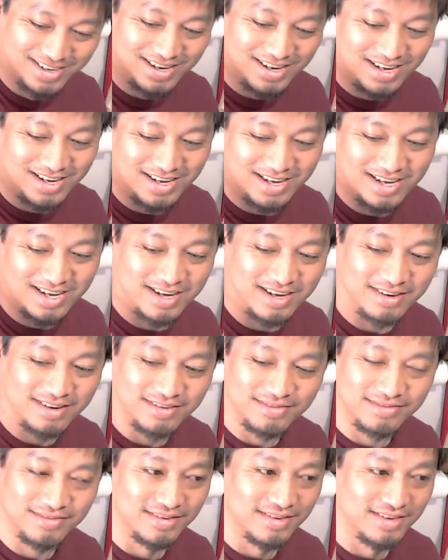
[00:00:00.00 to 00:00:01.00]
I
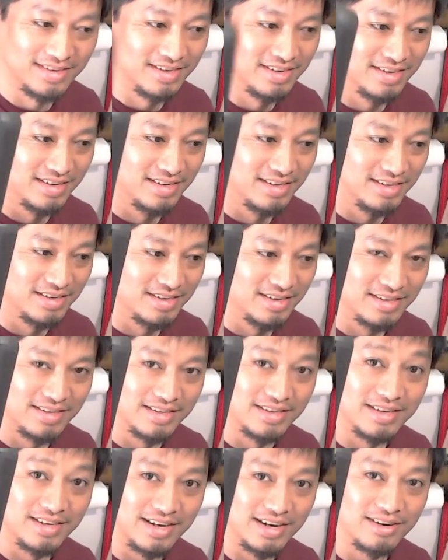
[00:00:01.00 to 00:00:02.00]
have
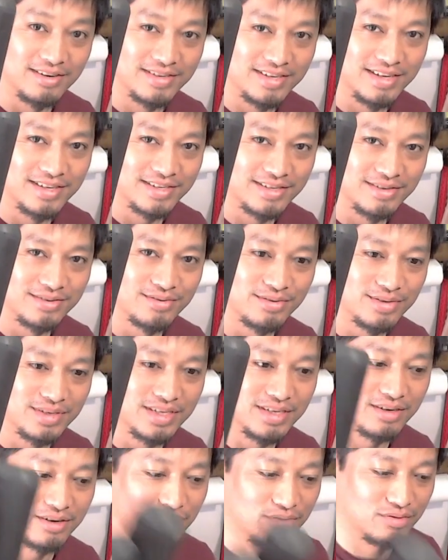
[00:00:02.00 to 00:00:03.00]
the air tank cylinders
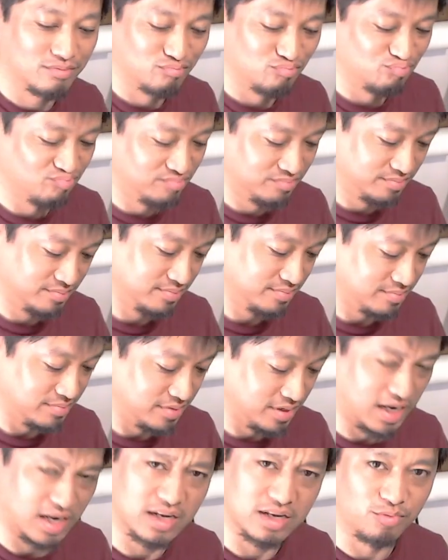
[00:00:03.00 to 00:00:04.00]
here,
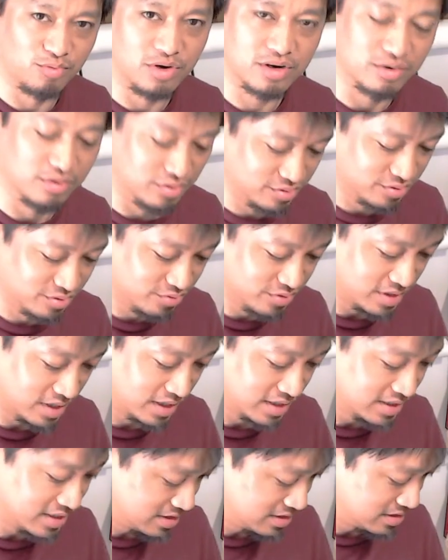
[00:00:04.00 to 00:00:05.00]
but I can walk you through what I
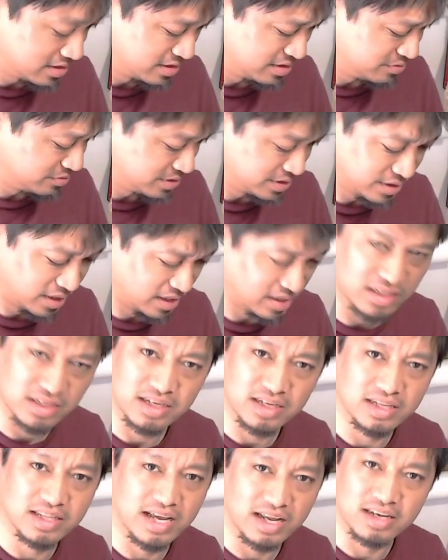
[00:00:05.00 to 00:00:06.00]
did. It's not
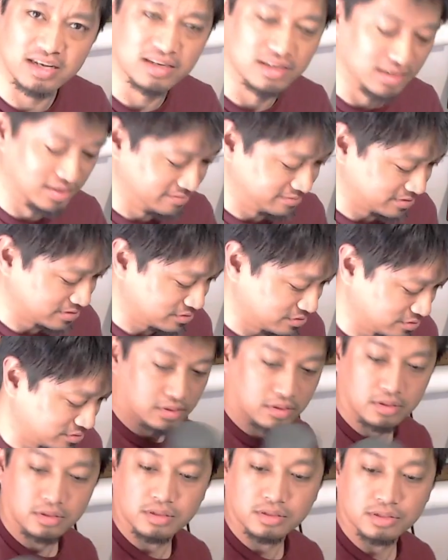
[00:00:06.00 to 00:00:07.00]
that difficult.
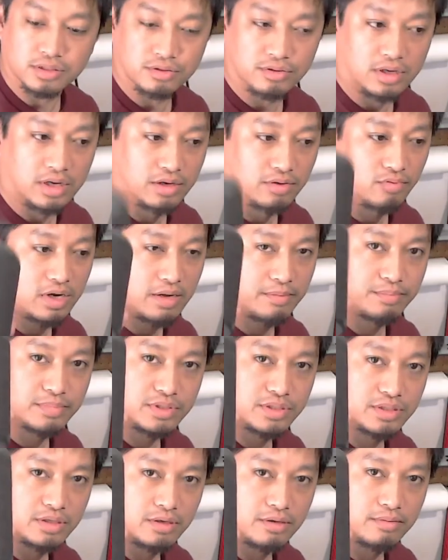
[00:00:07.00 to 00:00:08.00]
So I wrapped
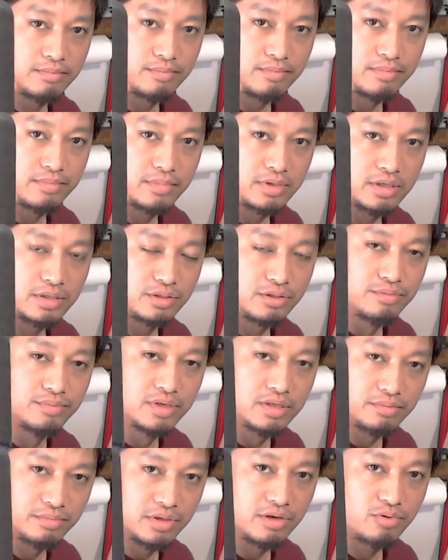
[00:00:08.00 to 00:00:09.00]
some
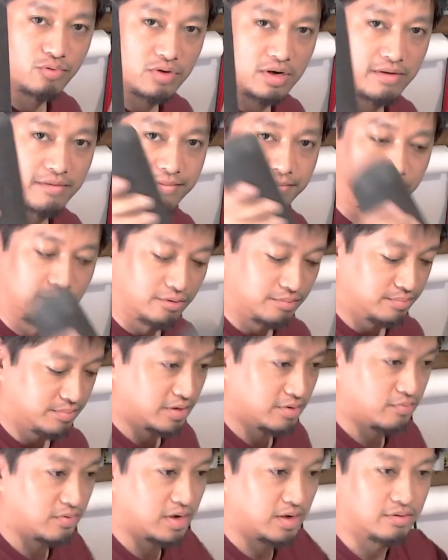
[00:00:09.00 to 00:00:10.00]
2mm craft foam
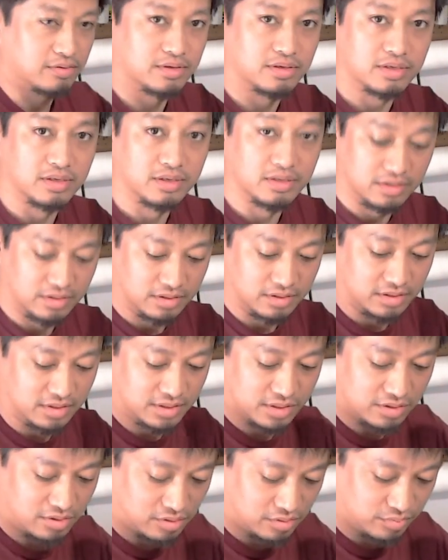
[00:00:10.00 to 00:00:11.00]
around
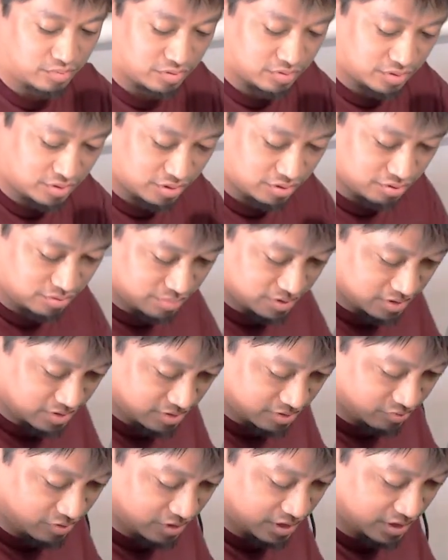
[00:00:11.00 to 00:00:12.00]
this cardboard tube,
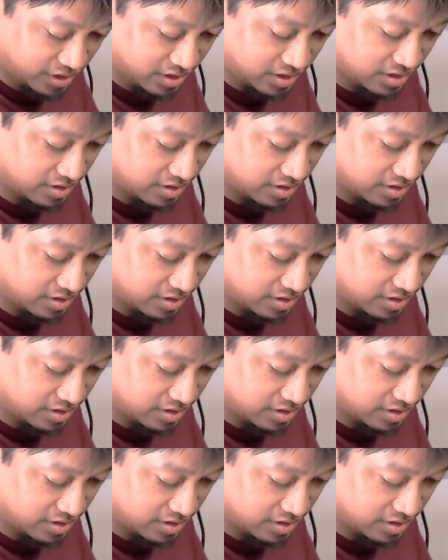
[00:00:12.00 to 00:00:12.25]
which